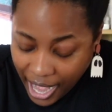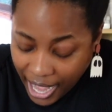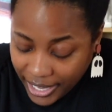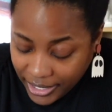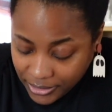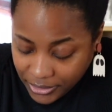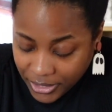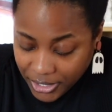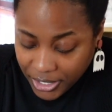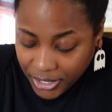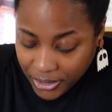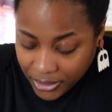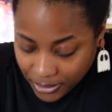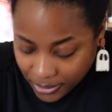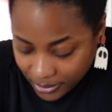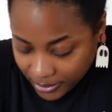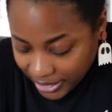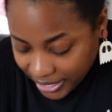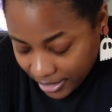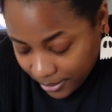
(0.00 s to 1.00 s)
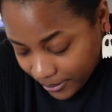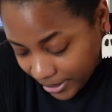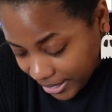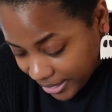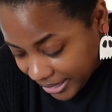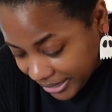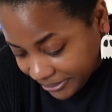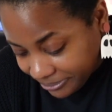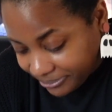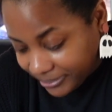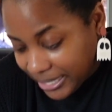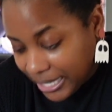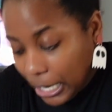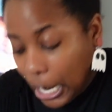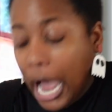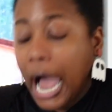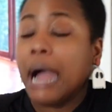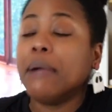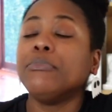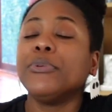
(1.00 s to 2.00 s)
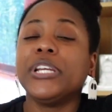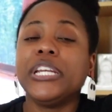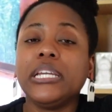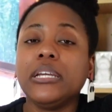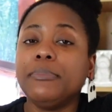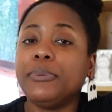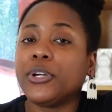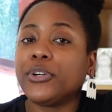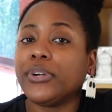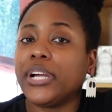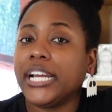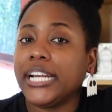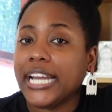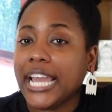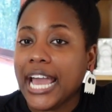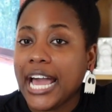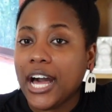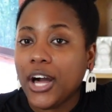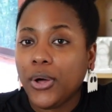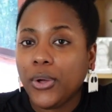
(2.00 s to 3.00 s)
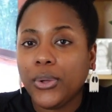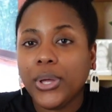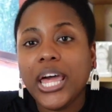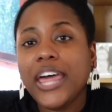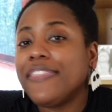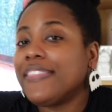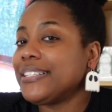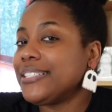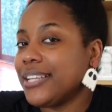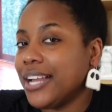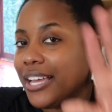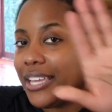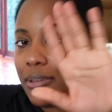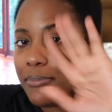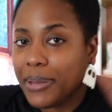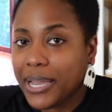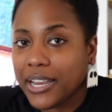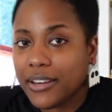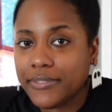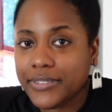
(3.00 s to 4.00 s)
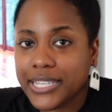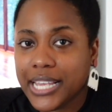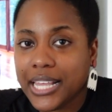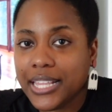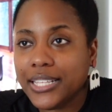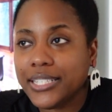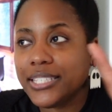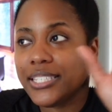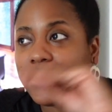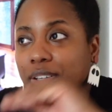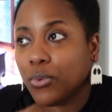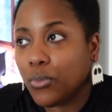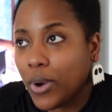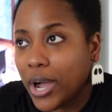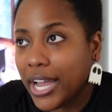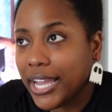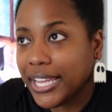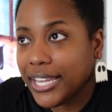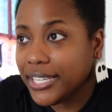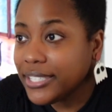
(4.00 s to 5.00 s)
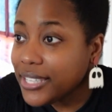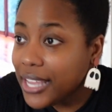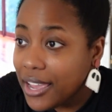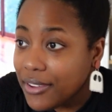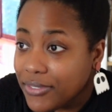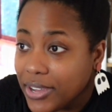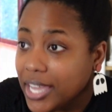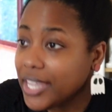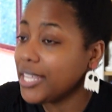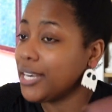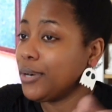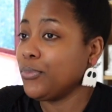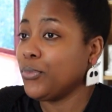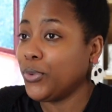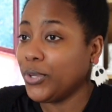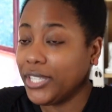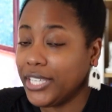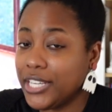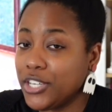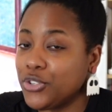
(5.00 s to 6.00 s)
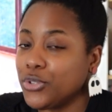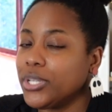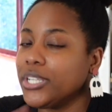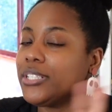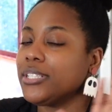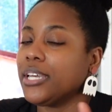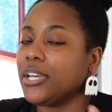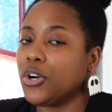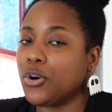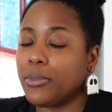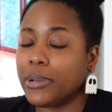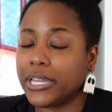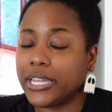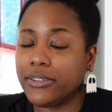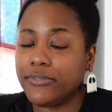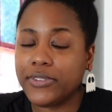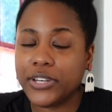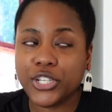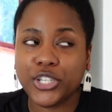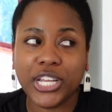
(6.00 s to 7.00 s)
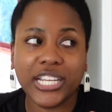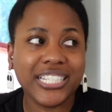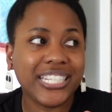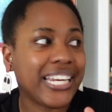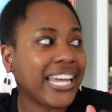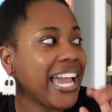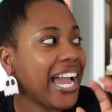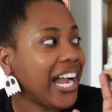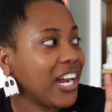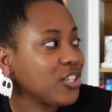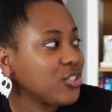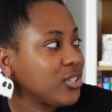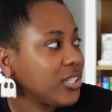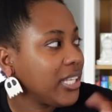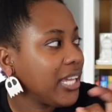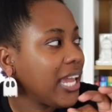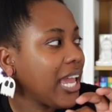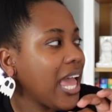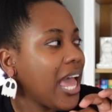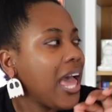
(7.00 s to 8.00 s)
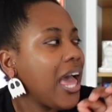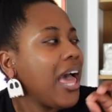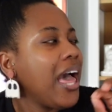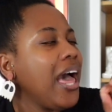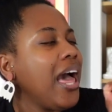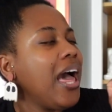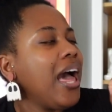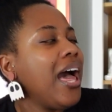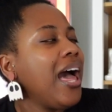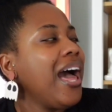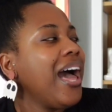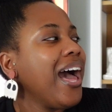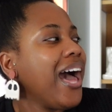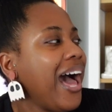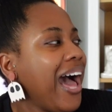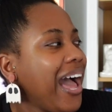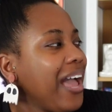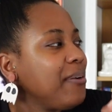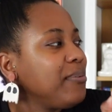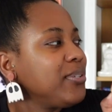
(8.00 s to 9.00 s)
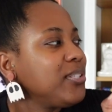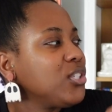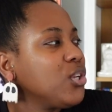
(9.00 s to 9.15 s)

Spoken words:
don't know, anyway. I'm reading a book right now that's not Empire of Silence. It's a YA sci-fi that I'm really enjoying, so I hope I can finish that today. Actually, I